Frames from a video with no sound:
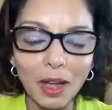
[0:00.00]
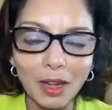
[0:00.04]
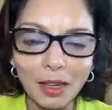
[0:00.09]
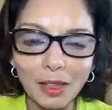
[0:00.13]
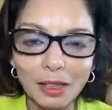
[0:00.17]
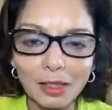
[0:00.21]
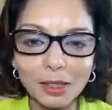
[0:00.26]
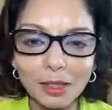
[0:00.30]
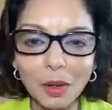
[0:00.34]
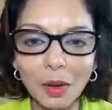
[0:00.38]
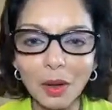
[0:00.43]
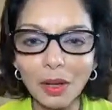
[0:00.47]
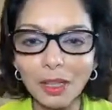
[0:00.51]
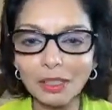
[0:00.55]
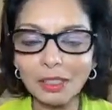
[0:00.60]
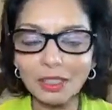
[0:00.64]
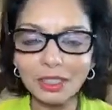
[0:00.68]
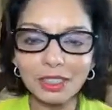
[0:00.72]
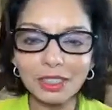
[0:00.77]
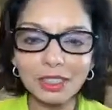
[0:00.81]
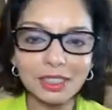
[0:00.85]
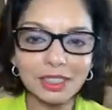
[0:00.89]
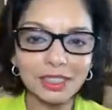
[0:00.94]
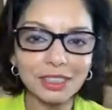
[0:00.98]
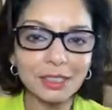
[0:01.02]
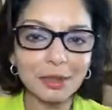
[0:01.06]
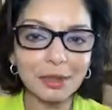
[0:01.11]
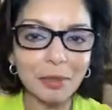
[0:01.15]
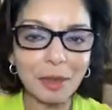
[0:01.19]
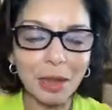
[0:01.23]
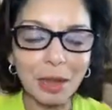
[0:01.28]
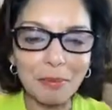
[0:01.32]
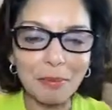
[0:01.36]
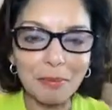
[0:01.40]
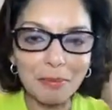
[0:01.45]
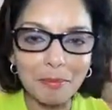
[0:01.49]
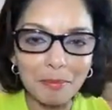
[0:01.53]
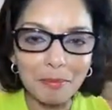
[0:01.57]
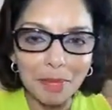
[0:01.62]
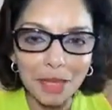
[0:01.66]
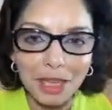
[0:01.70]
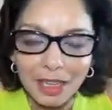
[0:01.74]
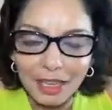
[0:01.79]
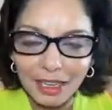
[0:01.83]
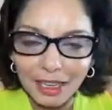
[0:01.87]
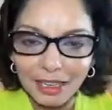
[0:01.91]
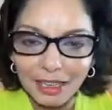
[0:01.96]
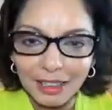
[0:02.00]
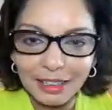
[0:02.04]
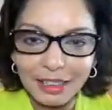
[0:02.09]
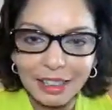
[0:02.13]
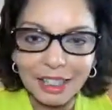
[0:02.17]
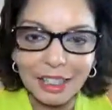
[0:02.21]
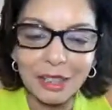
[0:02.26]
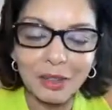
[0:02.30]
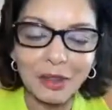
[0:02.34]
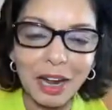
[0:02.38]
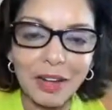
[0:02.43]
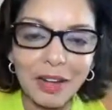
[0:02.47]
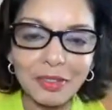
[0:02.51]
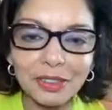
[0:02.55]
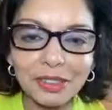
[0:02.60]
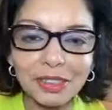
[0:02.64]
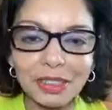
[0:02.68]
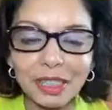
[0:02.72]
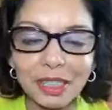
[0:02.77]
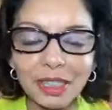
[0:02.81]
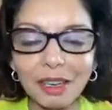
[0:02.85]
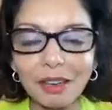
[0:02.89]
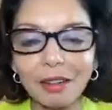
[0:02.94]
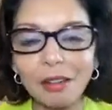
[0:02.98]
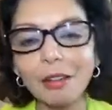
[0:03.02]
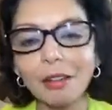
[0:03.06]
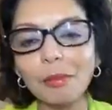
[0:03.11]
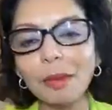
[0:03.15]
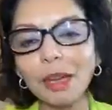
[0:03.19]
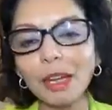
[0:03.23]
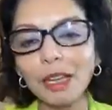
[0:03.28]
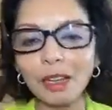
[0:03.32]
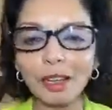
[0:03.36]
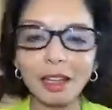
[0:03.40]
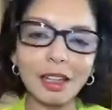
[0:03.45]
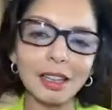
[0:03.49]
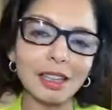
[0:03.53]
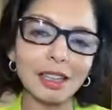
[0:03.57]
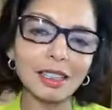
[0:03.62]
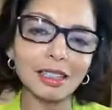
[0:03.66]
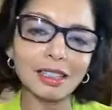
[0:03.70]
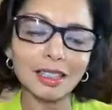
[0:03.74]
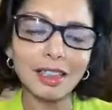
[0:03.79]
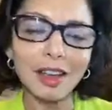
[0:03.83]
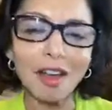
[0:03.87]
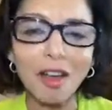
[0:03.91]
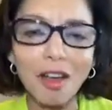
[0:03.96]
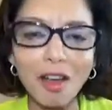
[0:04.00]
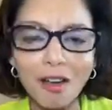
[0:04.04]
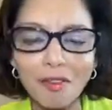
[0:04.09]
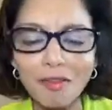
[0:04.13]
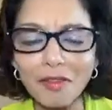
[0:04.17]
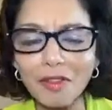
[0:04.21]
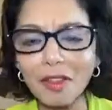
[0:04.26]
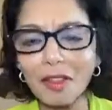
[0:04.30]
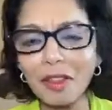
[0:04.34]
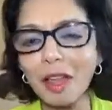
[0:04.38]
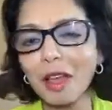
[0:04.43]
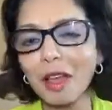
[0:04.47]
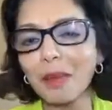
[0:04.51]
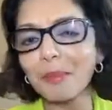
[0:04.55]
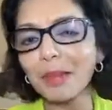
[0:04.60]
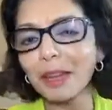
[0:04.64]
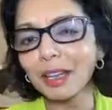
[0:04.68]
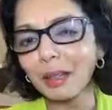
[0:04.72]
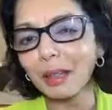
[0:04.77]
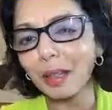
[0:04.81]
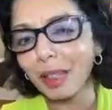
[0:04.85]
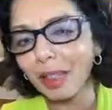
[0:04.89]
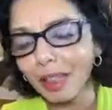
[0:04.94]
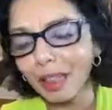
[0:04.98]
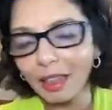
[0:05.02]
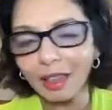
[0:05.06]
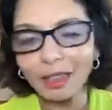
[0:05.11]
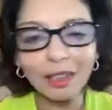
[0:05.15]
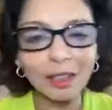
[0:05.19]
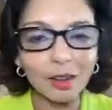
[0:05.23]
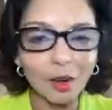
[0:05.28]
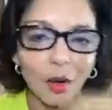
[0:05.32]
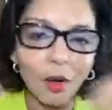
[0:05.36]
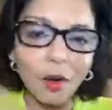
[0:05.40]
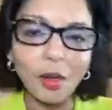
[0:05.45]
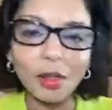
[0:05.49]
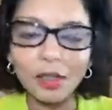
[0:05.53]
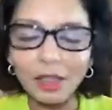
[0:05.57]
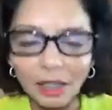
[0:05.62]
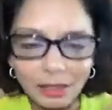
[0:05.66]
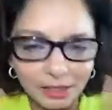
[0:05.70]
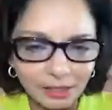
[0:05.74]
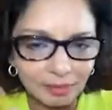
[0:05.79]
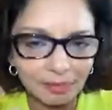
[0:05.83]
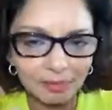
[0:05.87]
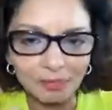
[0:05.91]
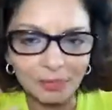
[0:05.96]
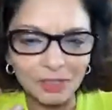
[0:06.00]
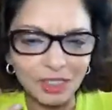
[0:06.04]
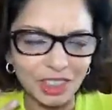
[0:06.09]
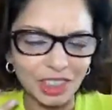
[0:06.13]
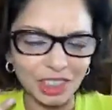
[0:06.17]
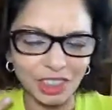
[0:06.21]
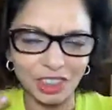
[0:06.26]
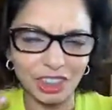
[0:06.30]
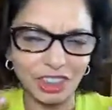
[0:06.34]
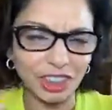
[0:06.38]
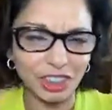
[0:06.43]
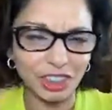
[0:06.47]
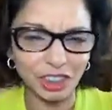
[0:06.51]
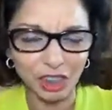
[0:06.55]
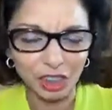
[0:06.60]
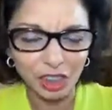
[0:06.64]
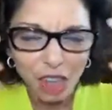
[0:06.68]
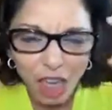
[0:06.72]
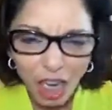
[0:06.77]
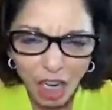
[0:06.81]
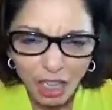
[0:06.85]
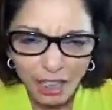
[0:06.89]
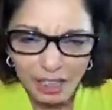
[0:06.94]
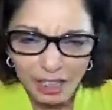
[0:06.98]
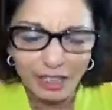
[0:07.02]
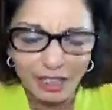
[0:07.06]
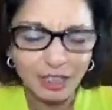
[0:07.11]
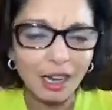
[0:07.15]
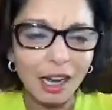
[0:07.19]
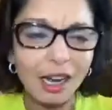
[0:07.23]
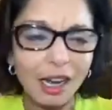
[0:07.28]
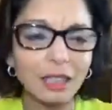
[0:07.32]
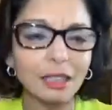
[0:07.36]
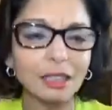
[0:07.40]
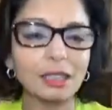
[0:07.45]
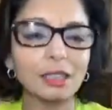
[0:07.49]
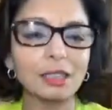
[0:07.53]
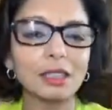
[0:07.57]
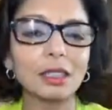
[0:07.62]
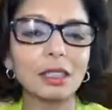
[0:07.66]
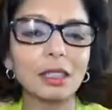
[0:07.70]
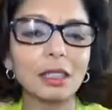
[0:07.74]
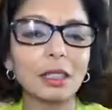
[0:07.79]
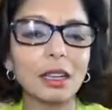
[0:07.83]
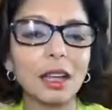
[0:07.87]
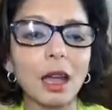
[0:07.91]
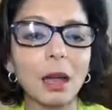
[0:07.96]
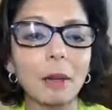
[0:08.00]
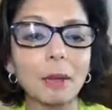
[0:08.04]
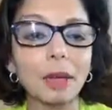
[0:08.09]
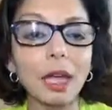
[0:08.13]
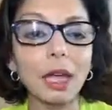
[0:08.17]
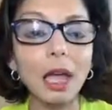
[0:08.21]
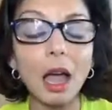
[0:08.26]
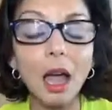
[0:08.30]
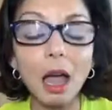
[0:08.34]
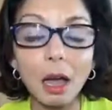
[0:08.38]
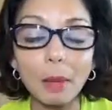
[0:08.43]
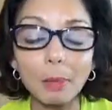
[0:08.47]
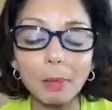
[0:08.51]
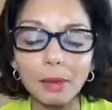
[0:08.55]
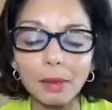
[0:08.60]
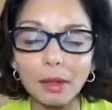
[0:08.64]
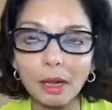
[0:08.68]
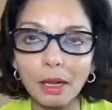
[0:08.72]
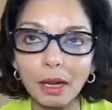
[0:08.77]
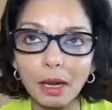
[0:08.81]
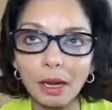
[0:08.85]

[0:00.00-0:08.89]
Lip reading: So I just immediately gravitated, oh my God, that's awful, how am I gonna do that? All that gunk started coming up, and then